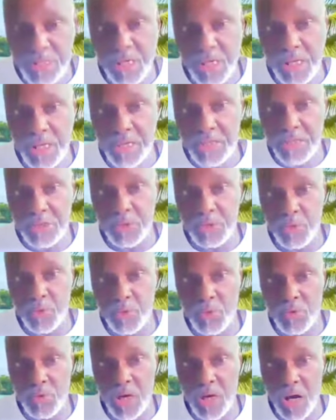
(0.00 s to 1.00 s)
subject
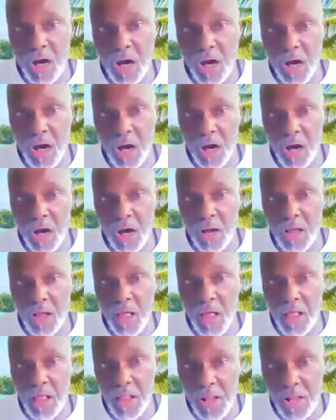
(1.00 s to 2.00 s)
to
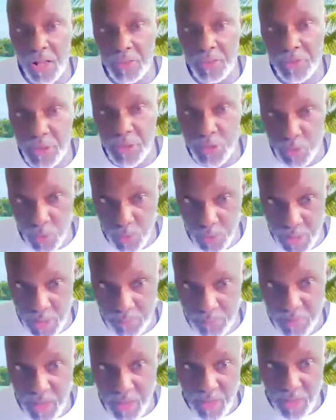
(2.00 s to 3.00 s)
uh,
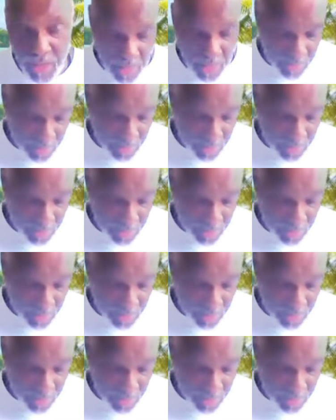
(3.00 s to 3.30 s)
disorder.